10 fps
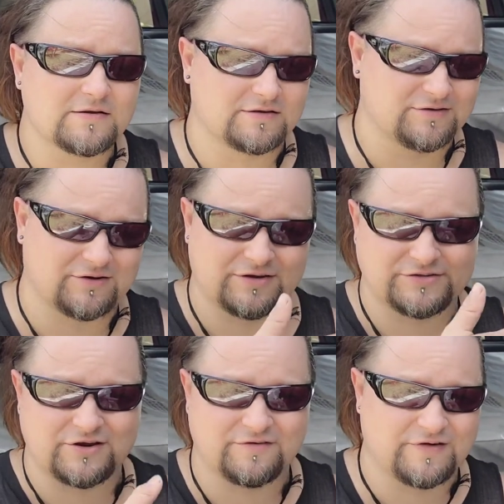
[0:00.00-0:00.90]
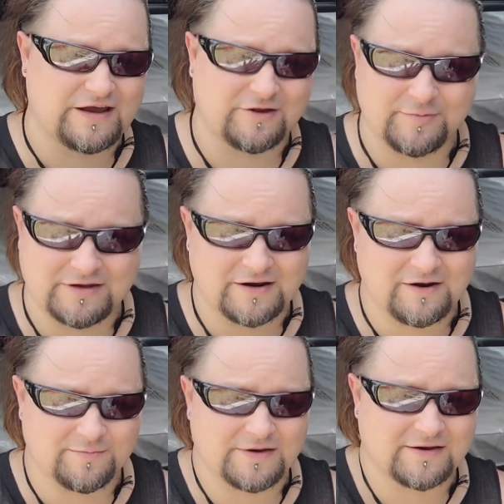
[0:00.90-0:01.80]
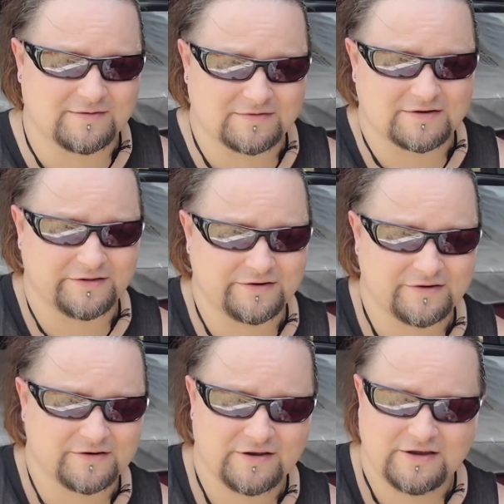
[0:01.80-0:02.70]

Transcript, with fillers: you know, I started vacuuming it out, make it cleaner.